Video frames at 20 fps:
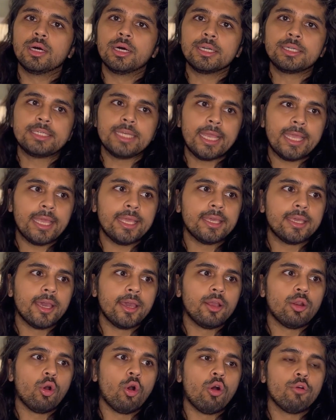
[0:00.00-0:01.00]
taking
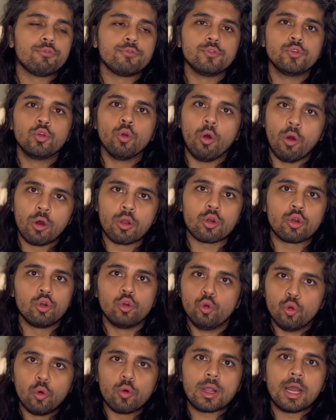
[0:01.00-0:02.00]
care of your
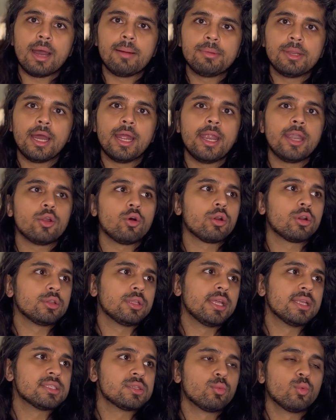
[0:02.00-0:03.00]
low carb diet, or
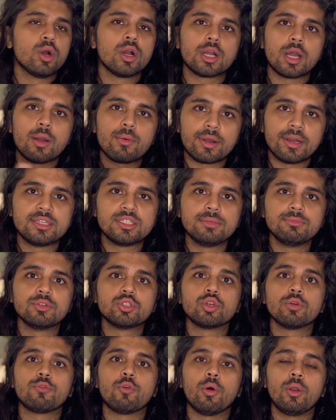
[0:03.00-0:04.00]
there is a workout regime which
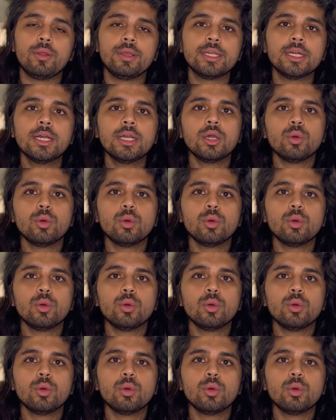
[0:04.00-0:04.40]
you're following.